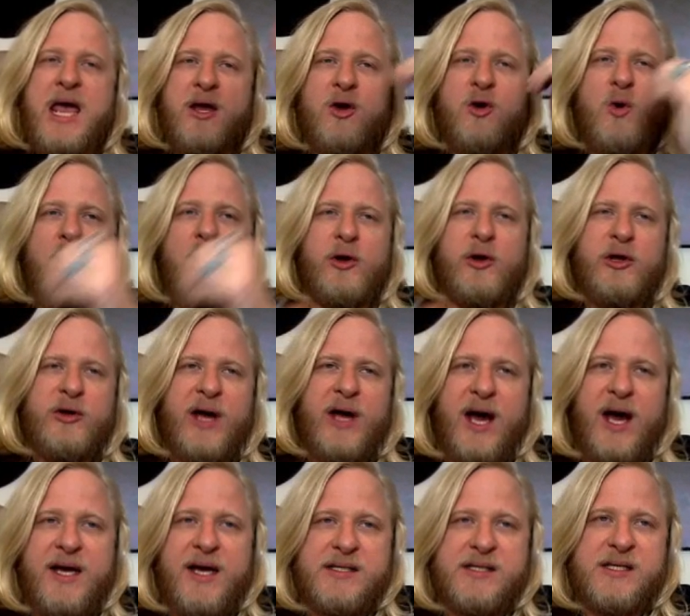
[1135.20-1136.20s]
who are you
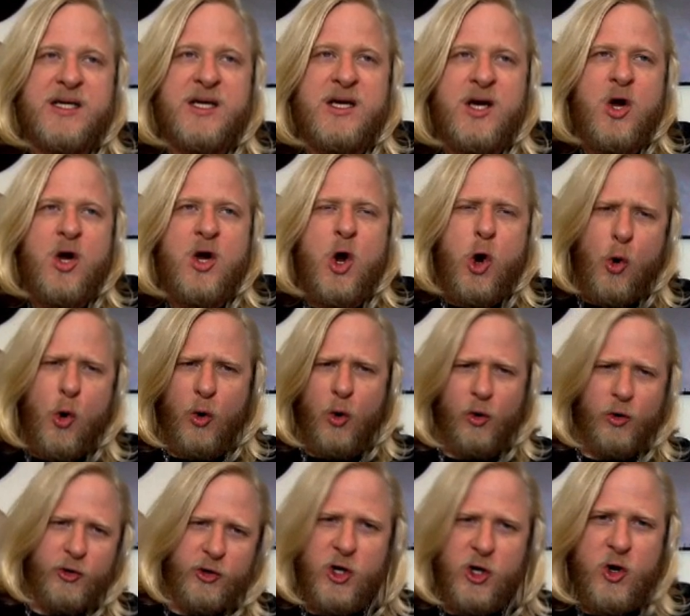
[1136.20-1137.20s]
guys? Who
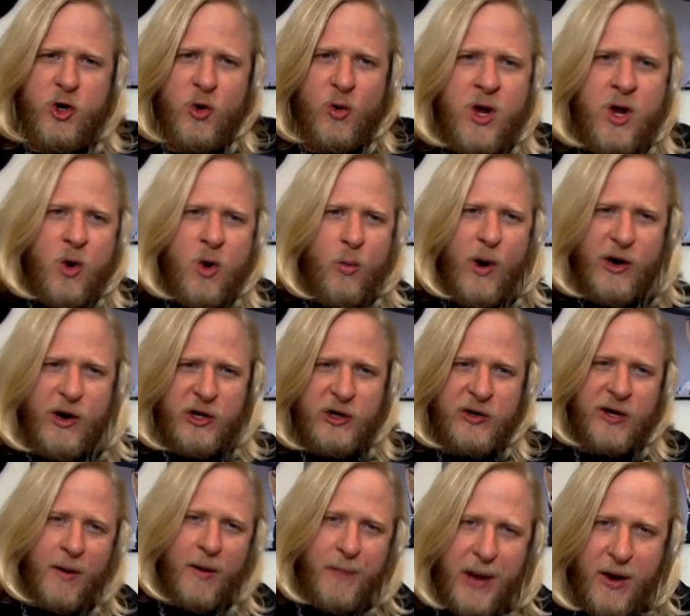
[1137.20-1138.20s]
are you? When are you
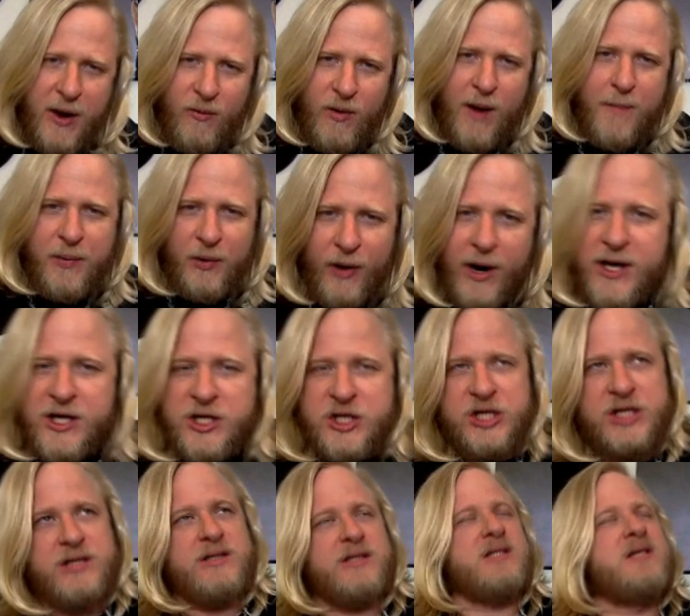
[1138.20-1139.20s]
going to pay
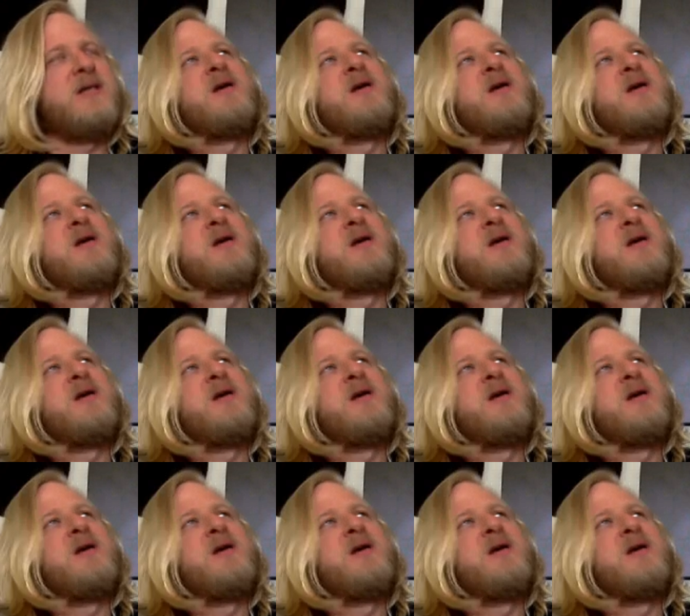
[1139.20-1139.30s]
reparations?